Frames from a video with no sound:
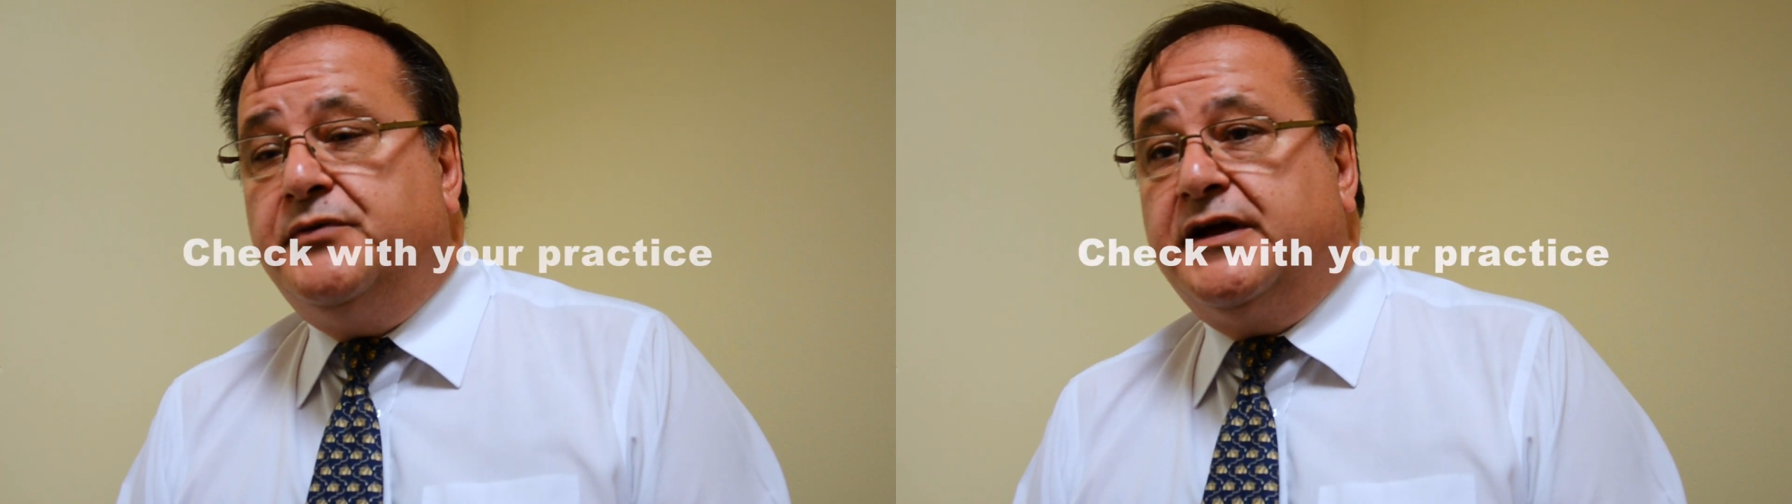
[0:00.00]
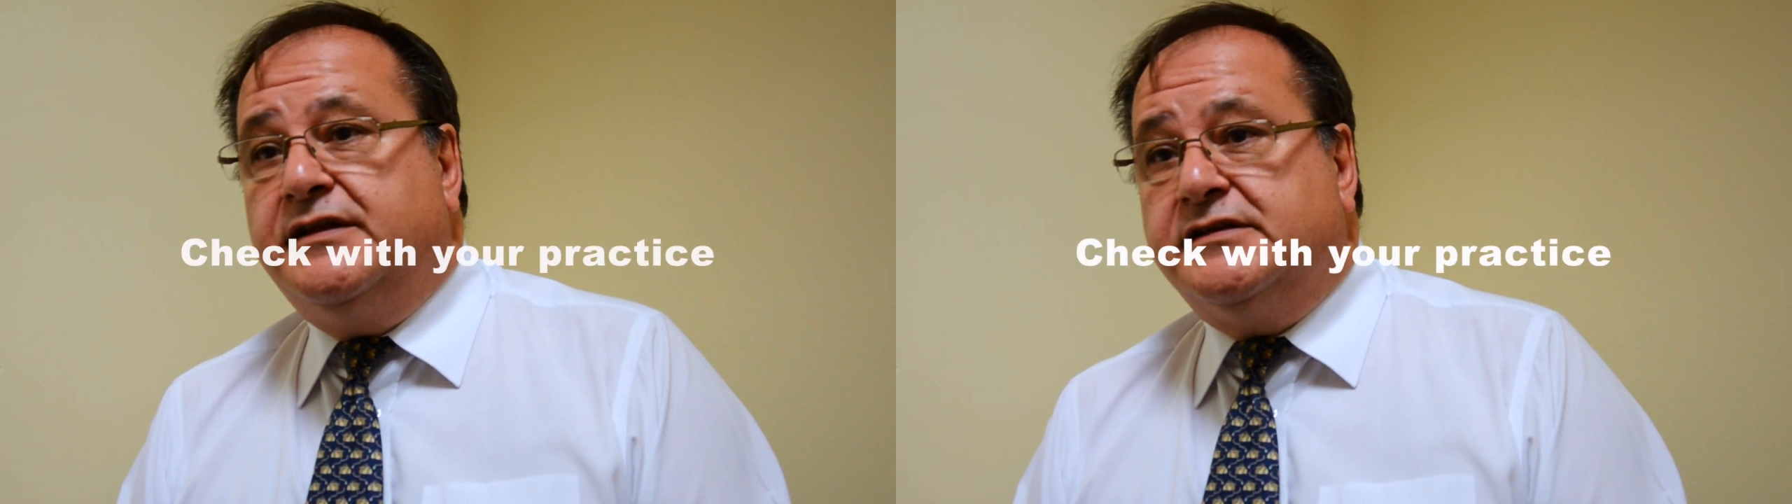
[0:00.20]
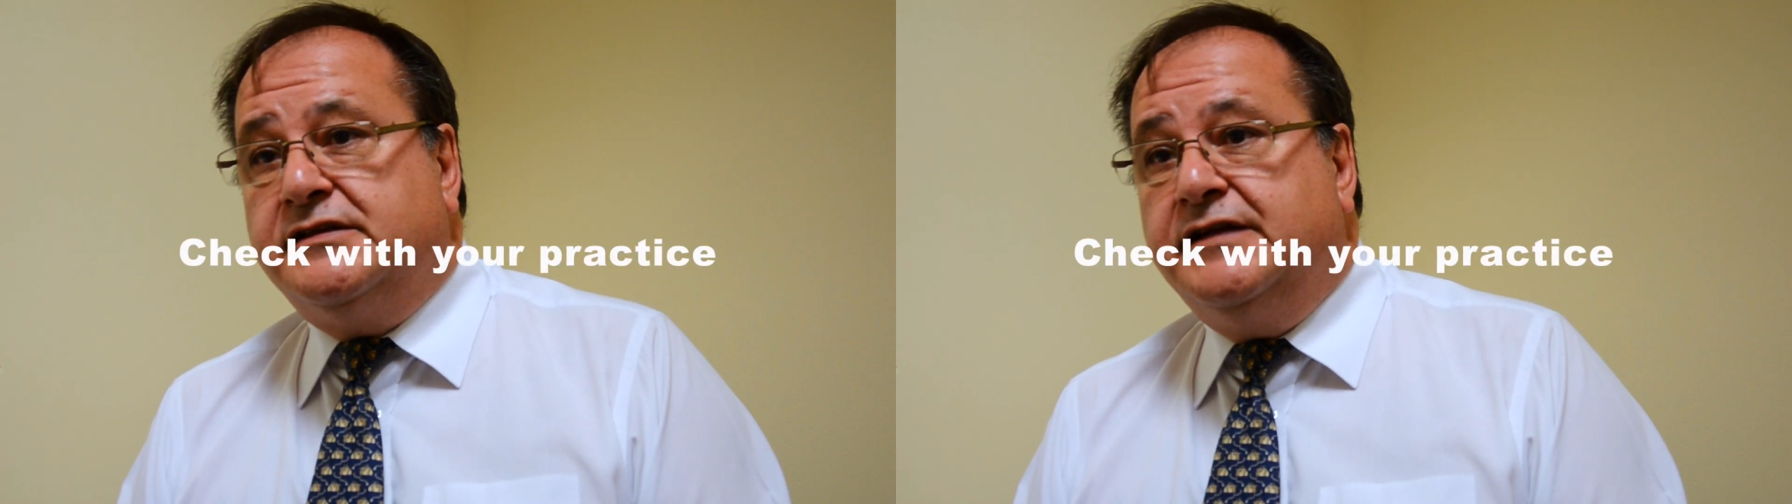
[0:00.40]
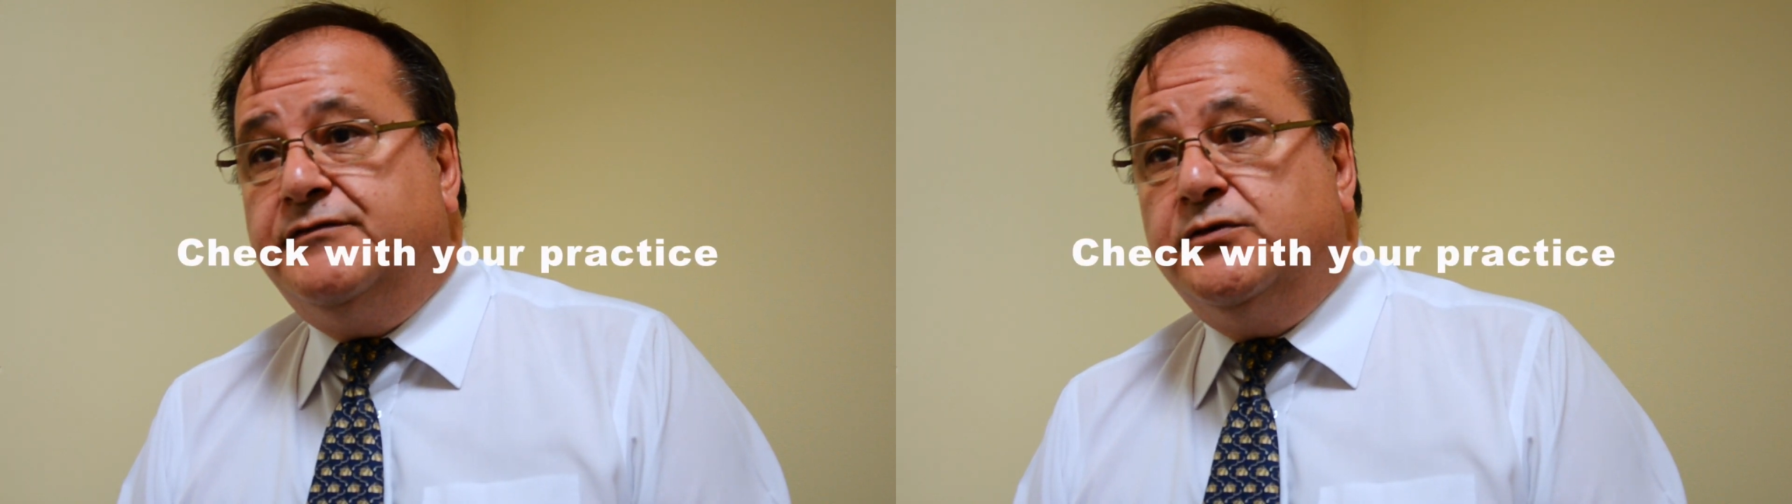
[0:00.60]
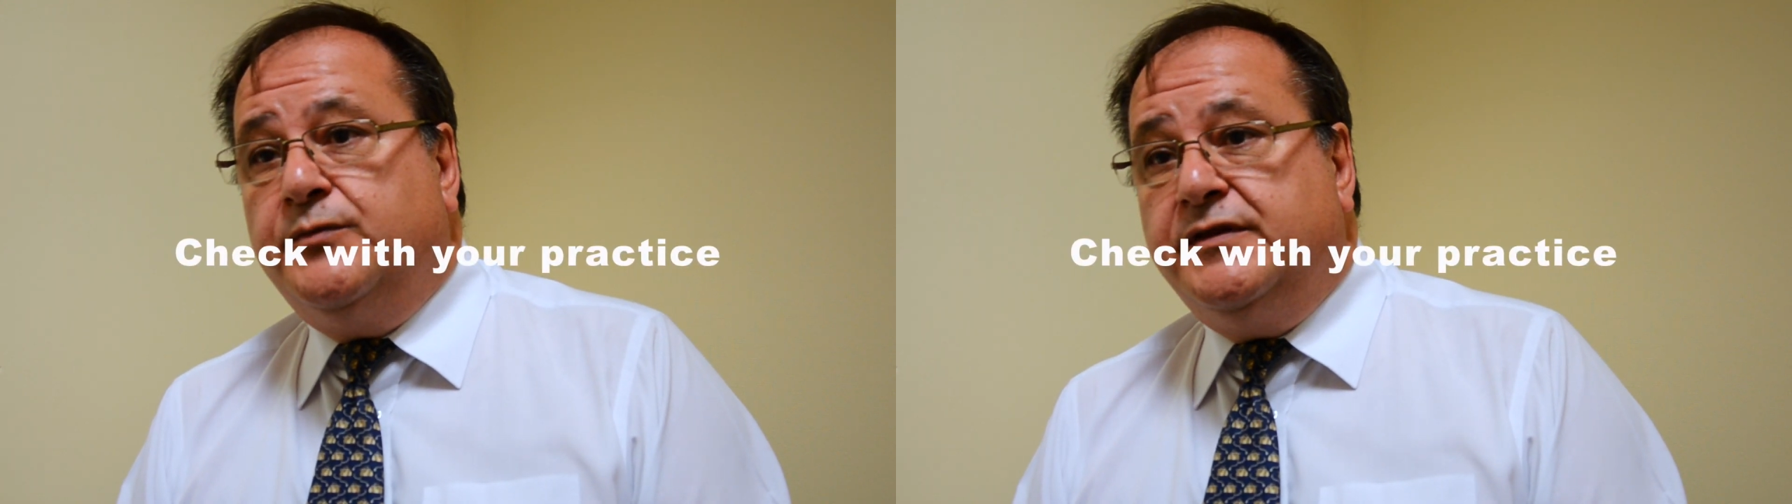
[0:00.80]
practice
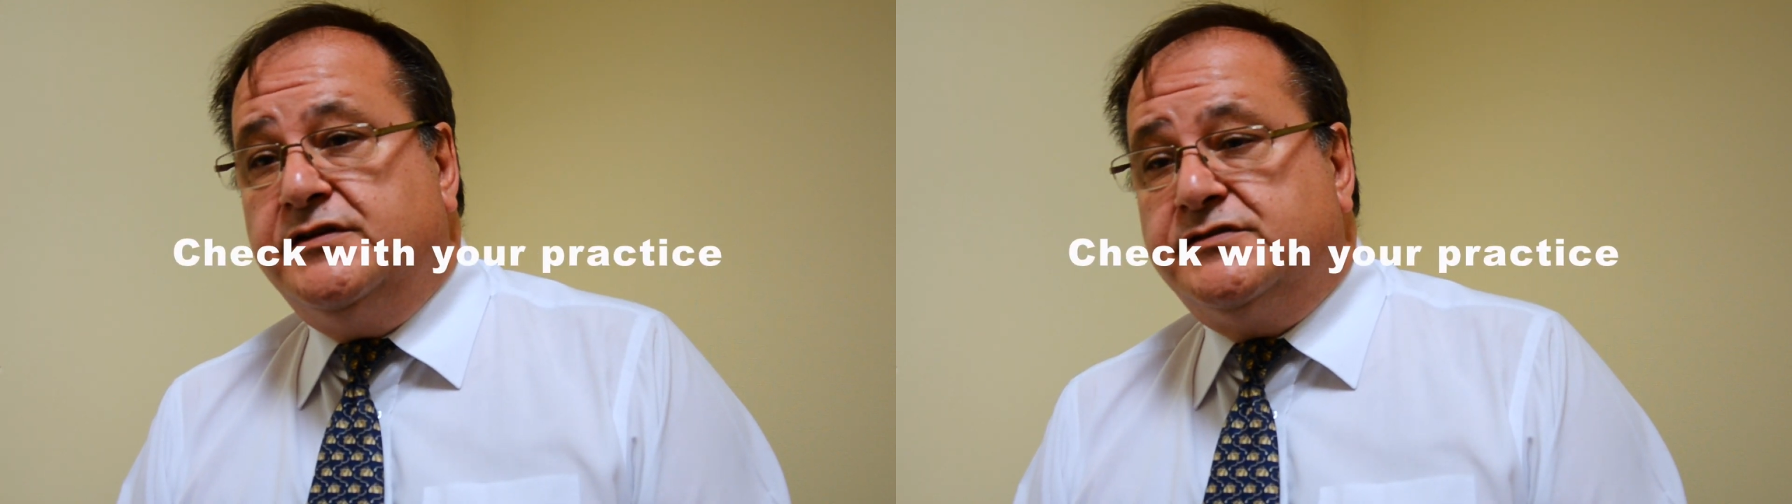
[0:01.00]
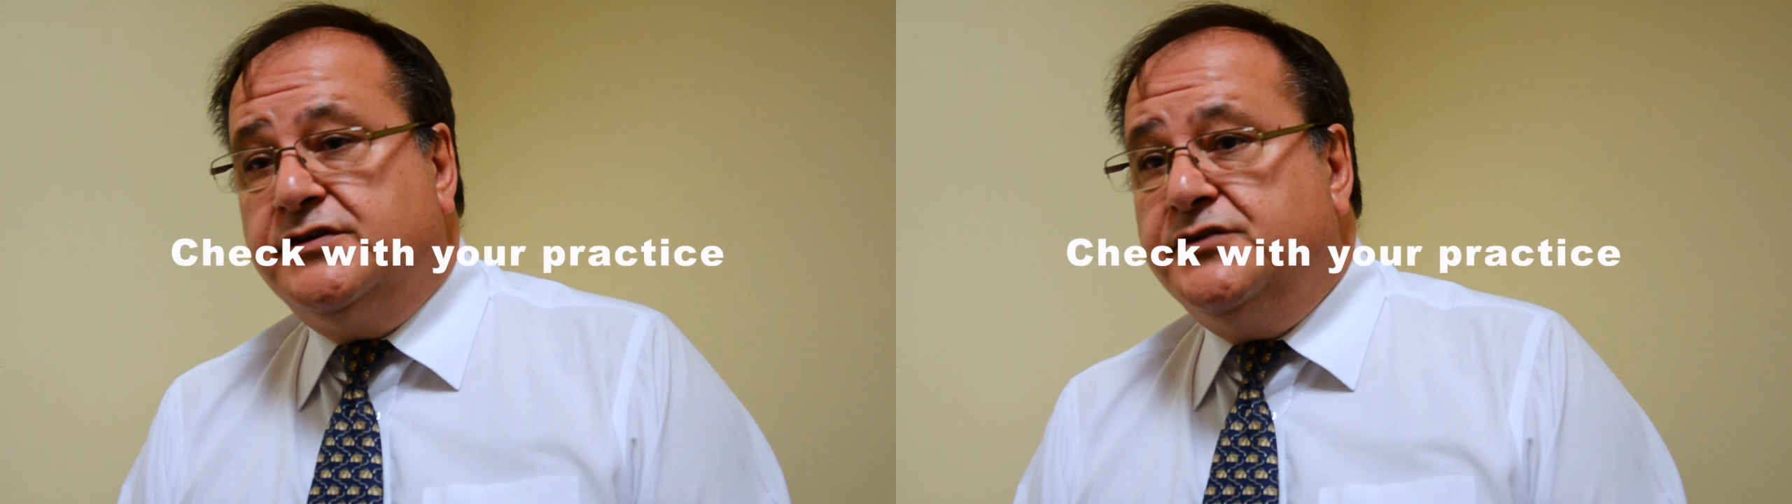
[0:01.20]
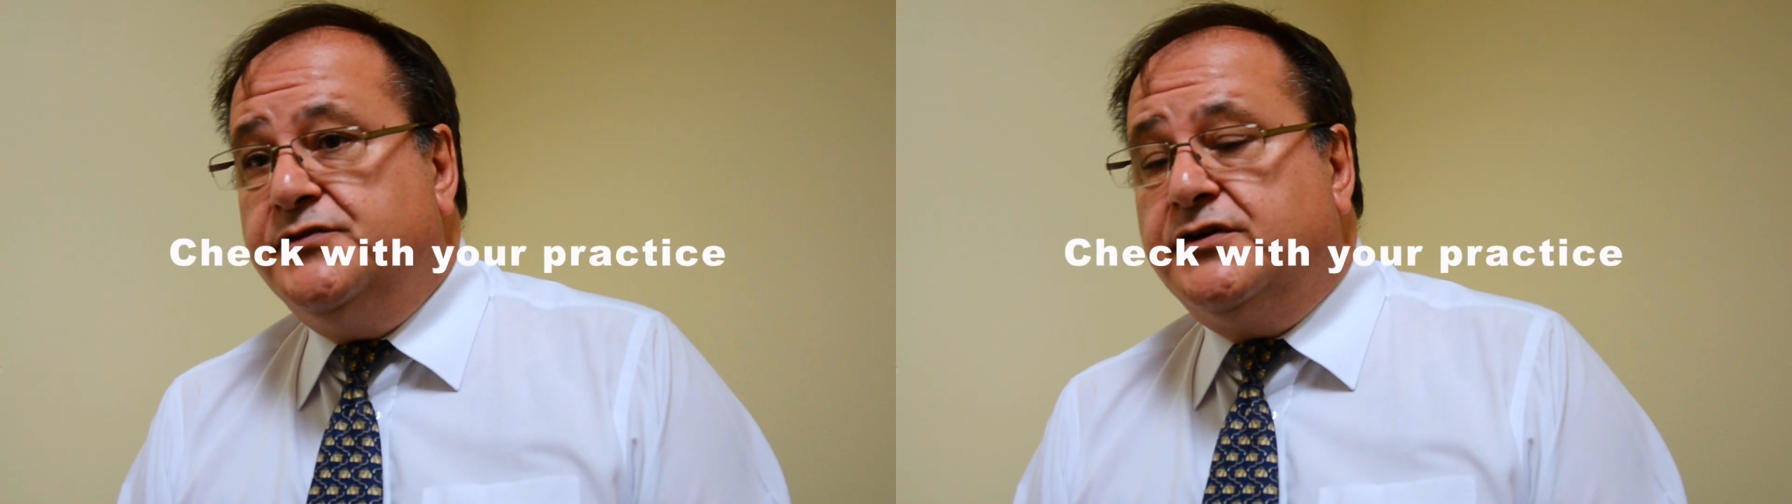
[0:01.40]
leaflet with your surgery,